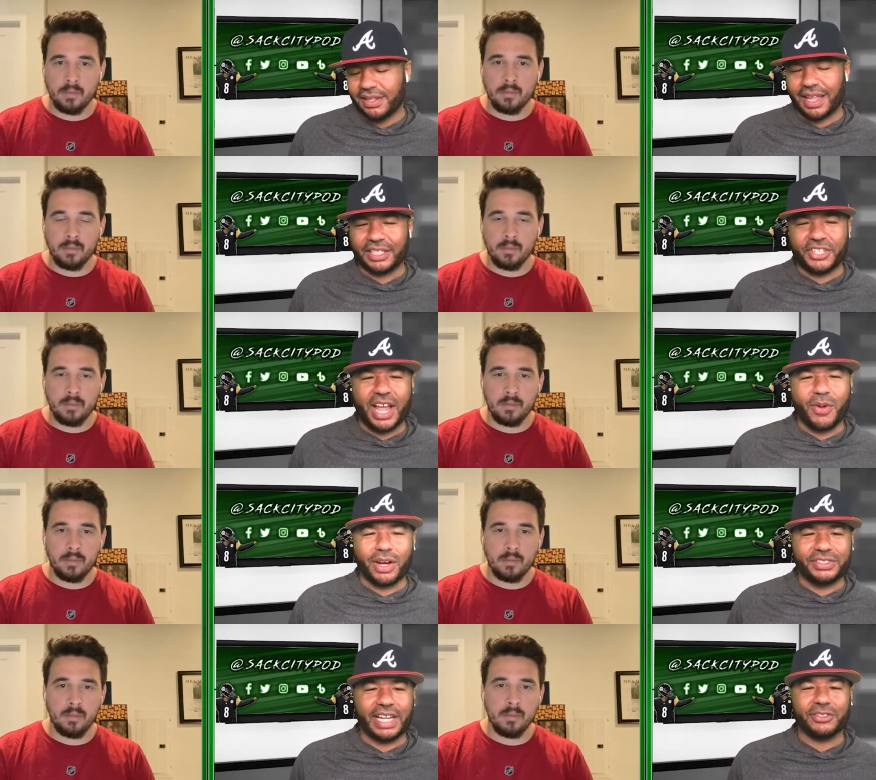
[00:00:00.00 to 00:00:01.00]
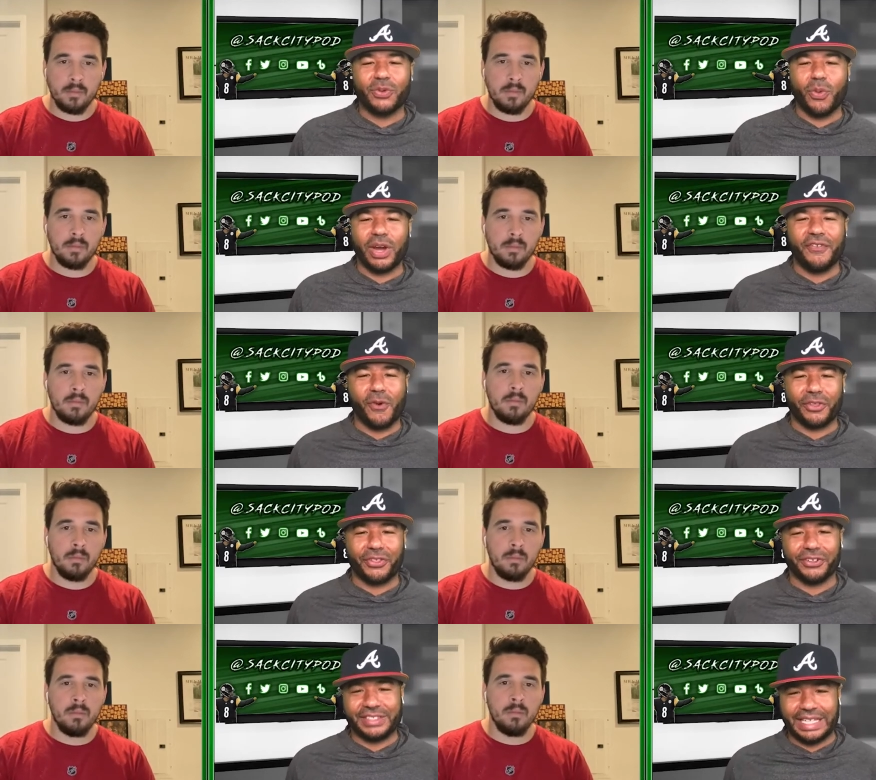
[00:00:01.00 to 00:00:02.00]
Speaker 1: like Jaguars down
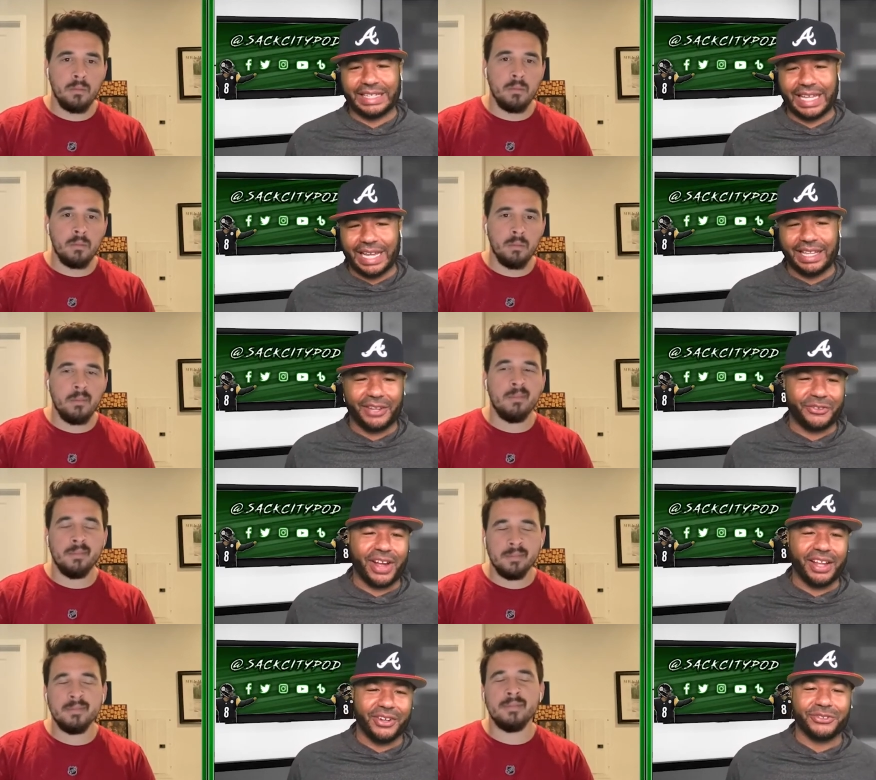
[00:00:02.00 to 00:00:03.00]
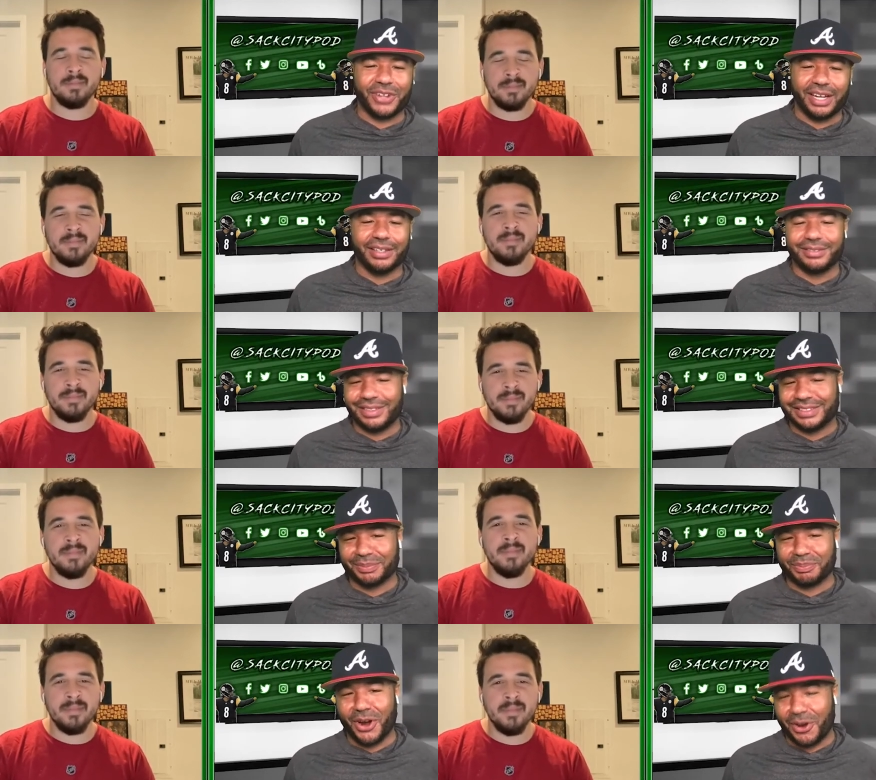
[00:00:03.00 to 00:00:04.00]
24-13 late. They draw, you know, trying to get some
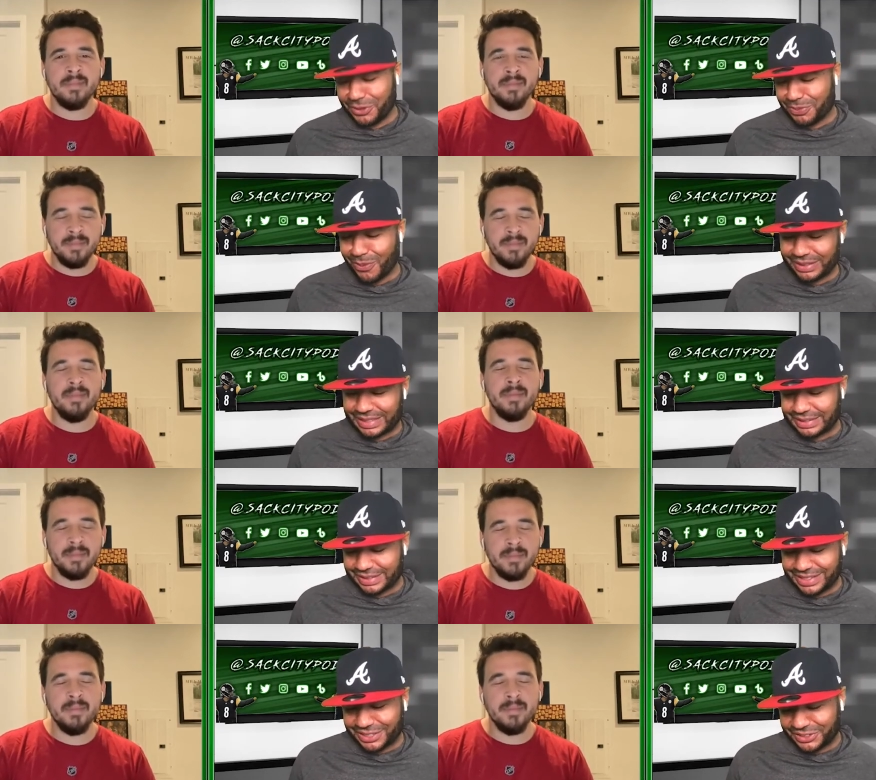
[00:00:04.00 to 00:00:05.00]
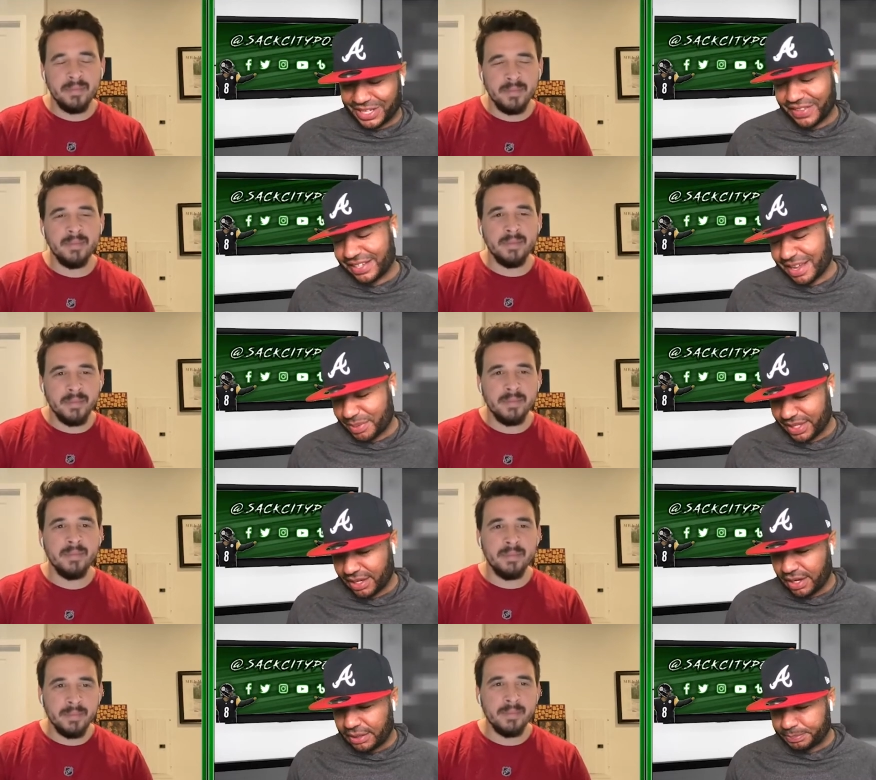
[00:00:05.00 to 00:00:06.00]
garbage points, gets the touchdown, that type of thing.
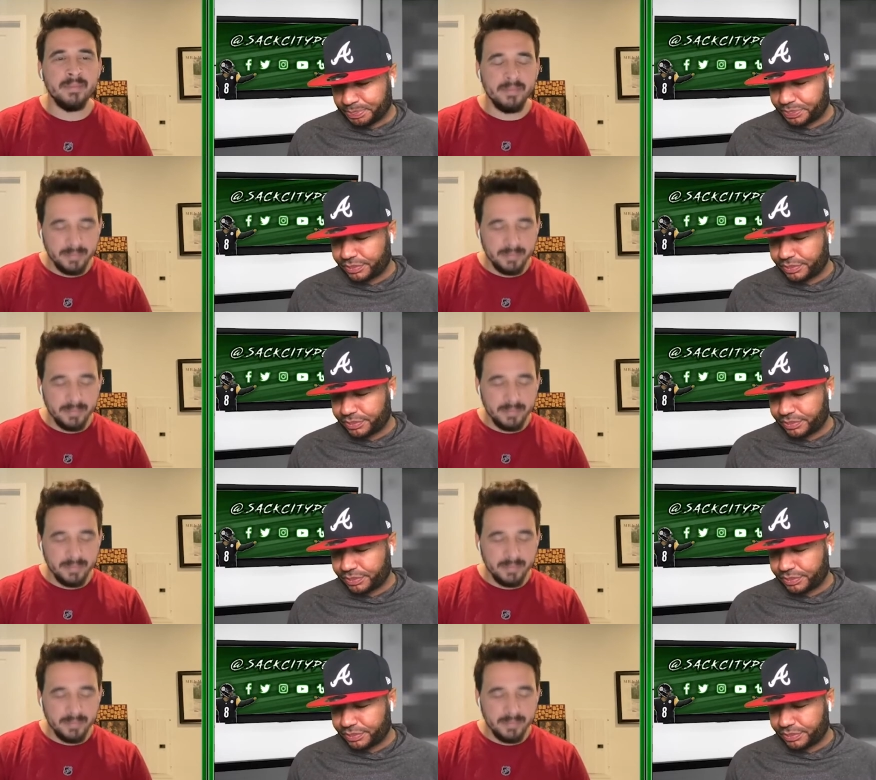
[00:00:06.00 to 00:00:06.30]
Um,